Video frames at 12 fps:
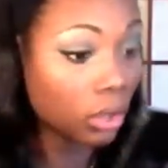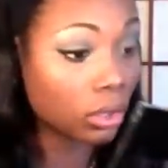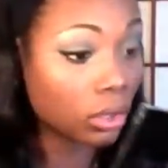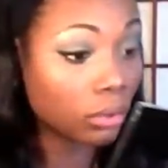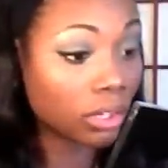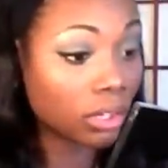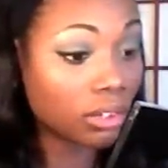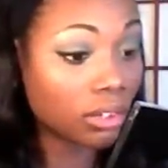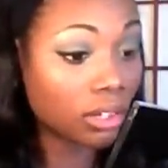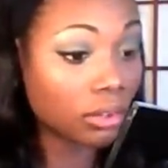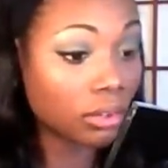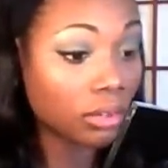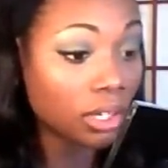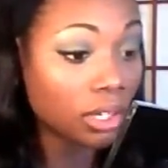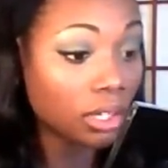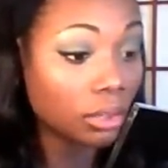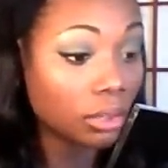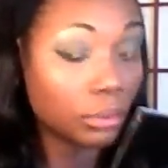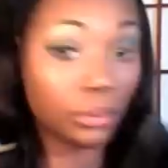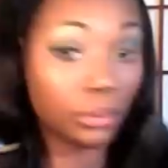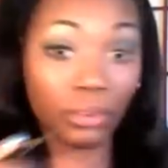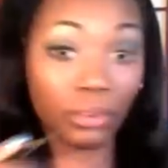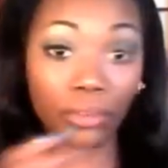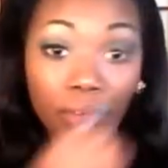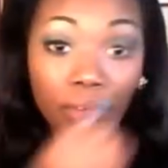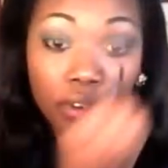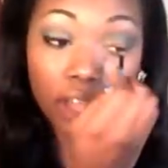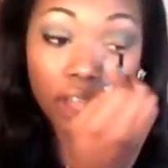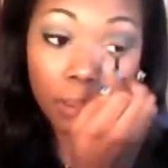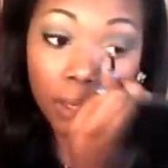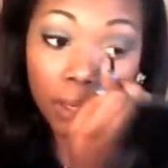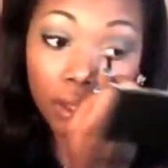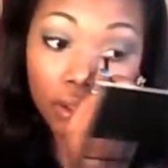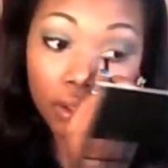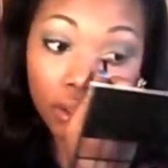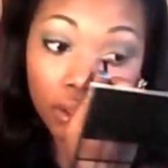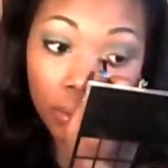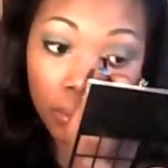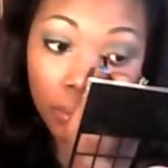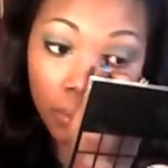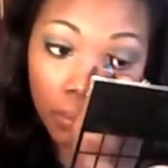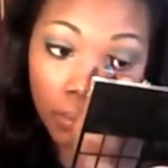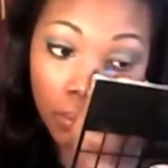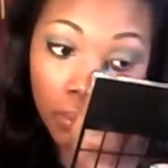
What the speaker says: Oh no, that's not the green I used the first time, but it looked cute.